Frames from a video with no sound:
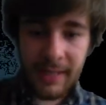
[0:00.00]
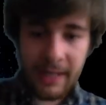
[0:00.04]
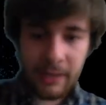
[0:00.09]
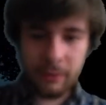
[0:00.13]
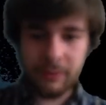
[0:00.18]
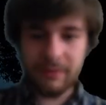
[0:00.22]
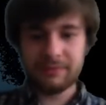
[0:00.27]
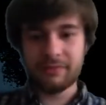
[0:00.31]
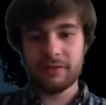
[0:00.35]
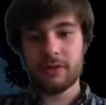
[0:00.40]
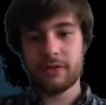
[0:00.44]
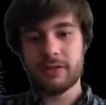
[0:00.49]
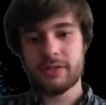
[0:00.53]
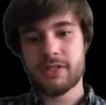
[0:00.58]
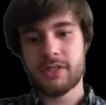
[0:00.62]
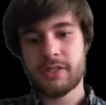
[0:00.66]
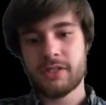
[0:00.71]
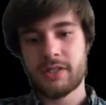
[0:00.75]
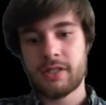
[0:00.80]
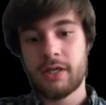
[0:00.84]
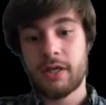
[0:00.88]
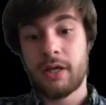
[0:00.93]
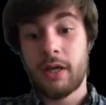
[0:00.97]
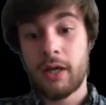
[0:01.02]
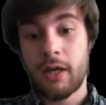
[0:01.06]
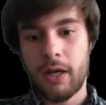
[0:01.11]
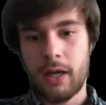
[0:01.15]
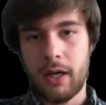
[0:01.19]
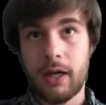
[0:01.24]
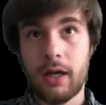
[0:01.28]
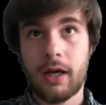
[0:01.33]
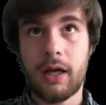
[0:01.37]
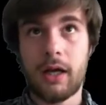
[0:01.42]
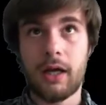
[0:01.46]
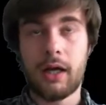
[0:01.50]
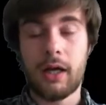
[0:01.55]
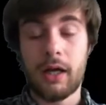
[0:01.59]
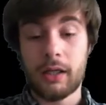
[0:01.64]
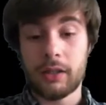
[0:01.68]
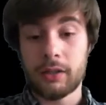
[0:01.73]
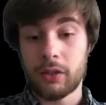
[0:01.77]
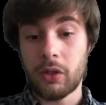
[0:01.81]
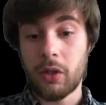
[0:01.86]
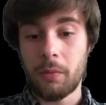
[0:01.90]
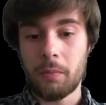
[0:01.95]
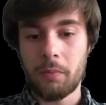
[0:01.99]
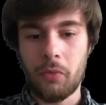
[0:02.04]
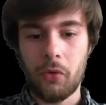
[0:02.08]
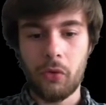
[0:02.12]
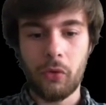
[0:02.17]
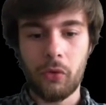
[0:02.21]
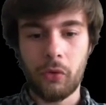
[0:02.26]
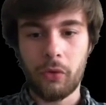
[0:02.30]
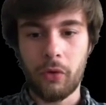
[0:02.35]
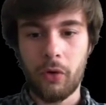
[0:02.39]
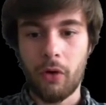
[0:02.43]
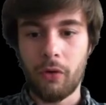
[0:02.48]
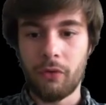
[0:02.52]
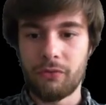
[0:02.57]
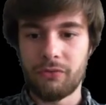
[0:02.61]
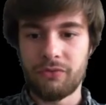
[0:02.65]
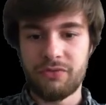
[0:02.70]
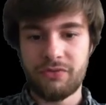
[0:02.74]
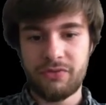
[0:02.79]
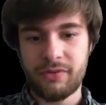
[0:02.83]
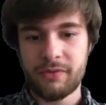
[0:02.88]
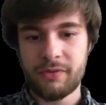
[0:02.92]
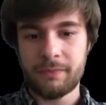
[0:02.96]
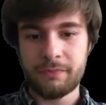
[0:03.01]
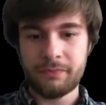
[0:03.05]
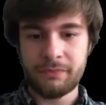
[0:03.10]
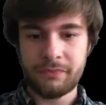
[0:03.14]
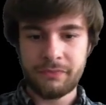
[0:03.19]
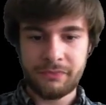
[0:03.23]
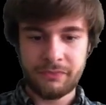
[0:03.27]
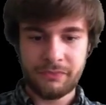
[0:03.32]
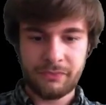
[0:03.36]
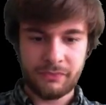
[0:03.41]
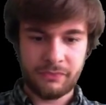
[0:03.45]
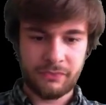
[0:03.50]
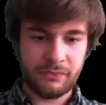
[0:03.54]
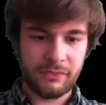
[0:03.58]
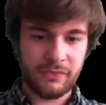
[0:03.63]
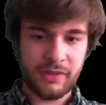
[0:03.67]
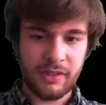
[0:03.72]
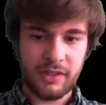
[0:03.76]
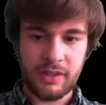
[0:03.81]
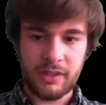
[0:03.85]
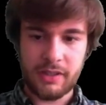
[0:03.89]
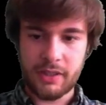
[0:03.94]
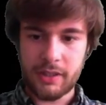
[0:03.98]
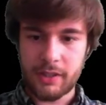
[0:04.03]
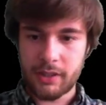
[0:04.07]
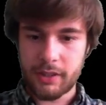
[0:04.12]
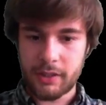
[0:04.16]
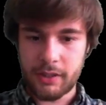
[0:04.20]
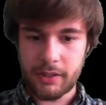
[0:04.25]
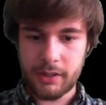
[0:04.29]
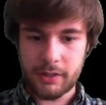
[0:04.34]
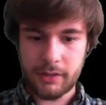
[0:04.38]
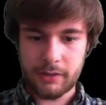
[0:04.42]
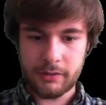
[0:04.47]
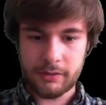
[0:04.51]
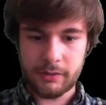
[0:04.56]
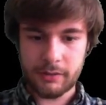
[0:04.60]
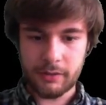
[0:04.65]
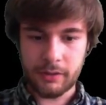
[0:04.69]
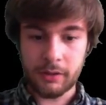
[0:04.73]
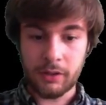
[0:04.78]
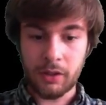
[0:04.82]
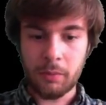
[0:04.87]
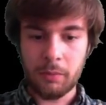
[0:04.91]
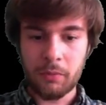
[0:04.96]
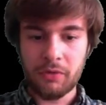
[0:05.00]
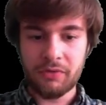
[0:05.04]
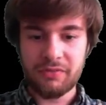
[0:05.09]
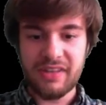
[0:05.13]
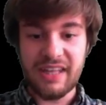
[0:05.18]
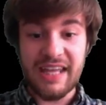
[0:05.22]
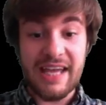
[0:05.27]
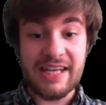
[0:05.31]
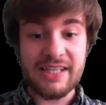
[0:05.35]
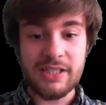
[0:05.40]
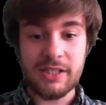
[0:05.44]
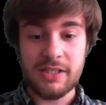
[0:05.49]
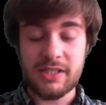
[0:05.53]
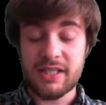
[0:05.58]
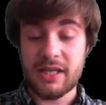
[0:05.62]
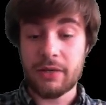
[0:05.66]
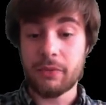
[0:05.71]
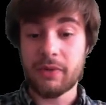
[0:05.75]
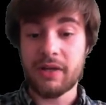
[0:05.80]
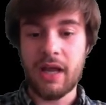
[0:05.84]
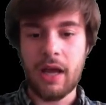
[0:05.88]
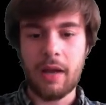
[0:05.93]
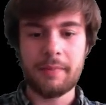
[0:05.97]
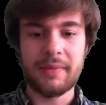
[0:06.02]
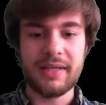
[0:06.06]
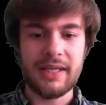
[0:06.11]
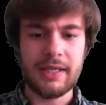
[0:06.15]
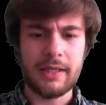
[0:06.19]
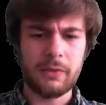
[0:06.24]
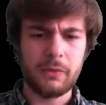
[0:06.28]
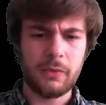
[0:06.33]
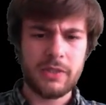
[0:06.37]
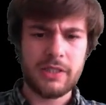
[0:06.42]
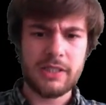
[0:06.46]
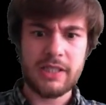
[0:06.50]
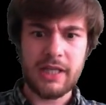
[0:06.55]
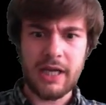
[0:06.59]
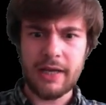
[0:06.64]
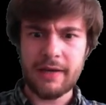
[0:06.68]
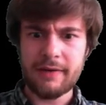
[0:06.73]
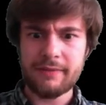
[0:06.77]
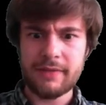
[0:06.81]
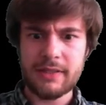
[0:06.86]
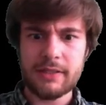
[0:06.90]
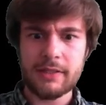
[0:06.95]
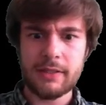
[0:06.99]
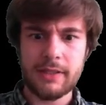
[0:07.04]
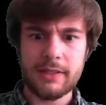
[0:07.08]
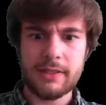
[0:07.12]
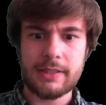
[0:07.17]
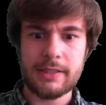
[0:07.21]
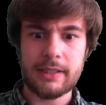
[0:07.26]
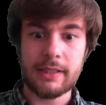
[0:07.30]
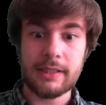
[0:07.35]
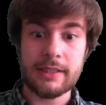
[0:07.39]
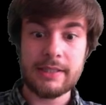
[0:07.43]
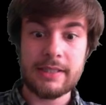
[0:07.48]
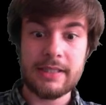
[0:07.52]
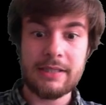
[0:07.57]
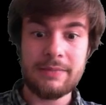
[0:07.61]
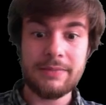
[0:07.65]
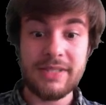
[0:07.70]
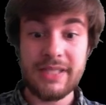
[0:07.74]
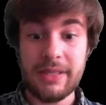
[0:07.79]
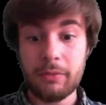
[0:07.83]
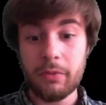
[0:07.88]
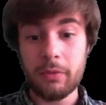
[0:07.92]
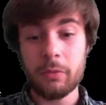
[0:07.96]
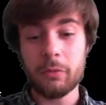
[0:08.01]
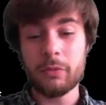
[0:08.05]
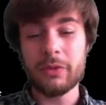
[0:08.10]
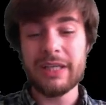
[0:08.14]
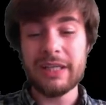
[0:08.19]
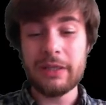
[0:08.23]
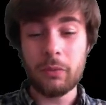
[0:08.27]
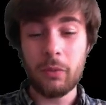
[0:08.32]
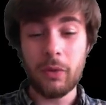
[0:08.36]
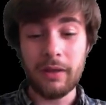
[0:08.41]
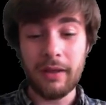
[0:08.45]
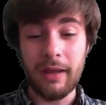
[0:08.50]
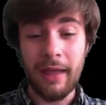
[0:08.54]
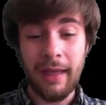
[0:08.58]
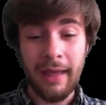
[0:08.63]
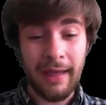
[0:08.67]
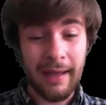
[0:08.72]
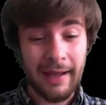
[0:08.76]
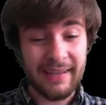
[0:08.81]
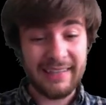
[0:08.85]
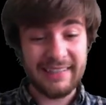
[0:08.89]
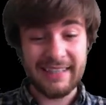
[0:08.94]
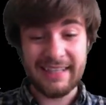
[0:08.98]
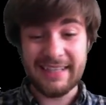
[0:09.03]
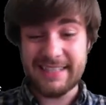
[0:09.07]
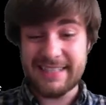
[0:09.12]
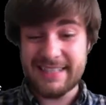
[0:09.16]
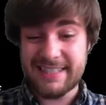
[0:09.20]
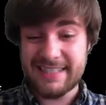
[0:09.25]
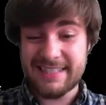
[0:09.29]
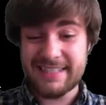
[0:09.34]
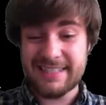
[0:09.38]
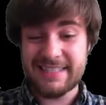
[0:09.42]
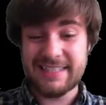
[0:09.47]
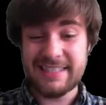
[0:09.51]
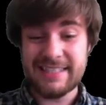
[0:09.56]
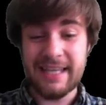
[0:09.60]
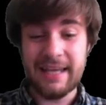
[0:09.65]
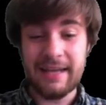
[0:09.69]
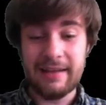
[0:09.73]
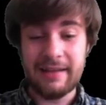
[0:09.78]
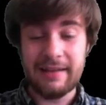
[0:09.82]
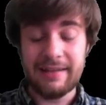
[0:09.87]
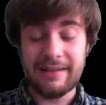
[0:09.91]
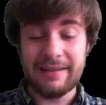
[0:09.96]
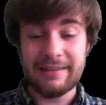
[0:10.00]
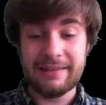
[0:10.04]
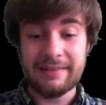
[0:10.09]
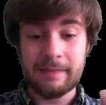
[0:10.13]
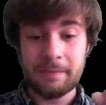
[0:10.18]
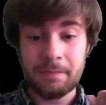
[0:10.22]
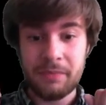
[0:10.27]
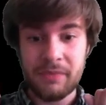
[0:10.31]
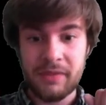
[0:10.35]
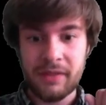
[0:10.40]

And now we've lost uh, a lot more of the uh, a lot more of the edges that were coming in, which is kind of interesting. It seems that we really want a nice uh,